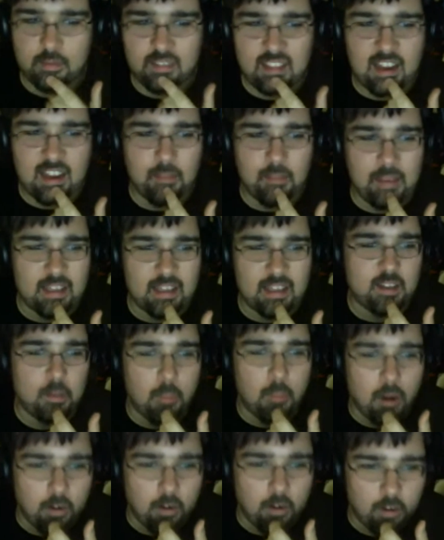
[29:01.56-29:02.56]
that'll be in
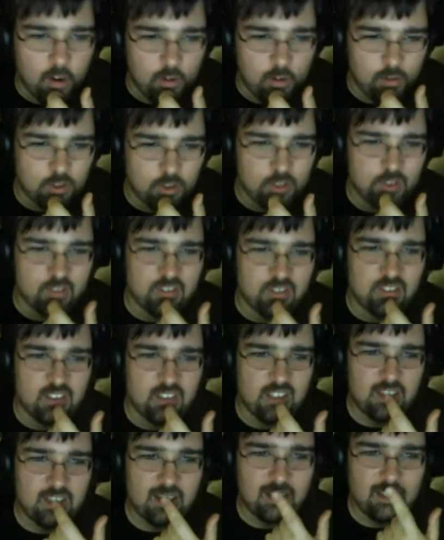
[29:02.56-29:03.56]
tomorrow's
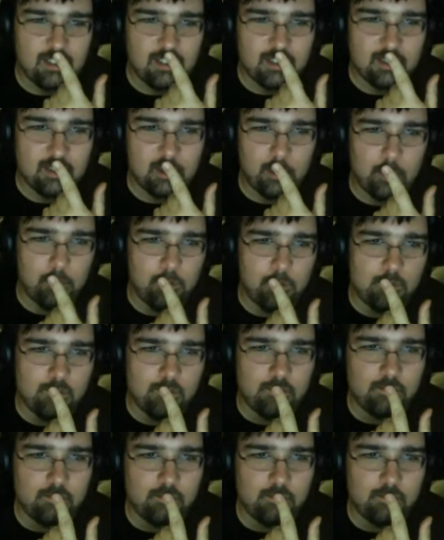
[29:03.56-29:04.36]
show.